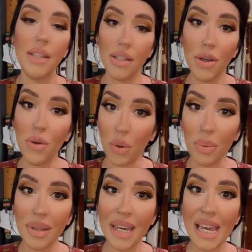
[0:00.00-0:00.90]
doesn't
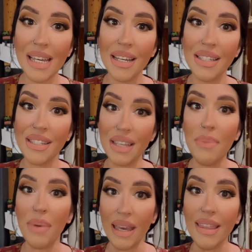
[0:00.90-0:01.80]
normally
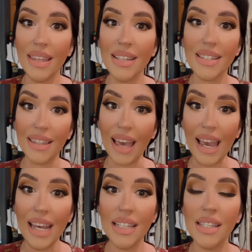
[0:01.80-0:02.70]
sleep in this
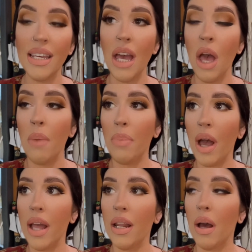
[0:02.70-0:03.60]
late,
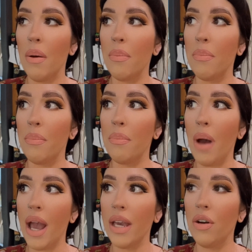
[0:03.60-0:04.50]
but
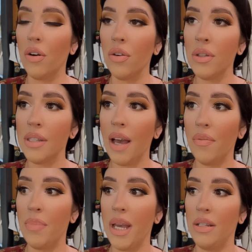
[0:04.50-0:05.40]
my girls
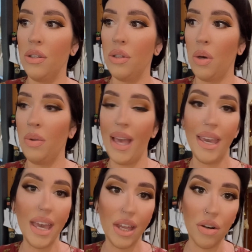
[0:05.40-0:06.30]
have been so like
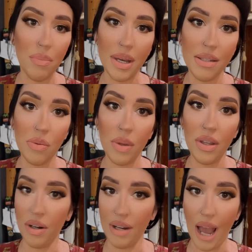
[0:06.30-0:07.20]
hit or miss with
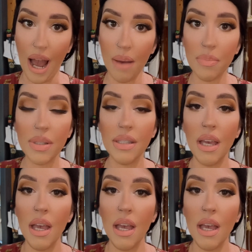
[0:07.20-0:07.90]
their naps.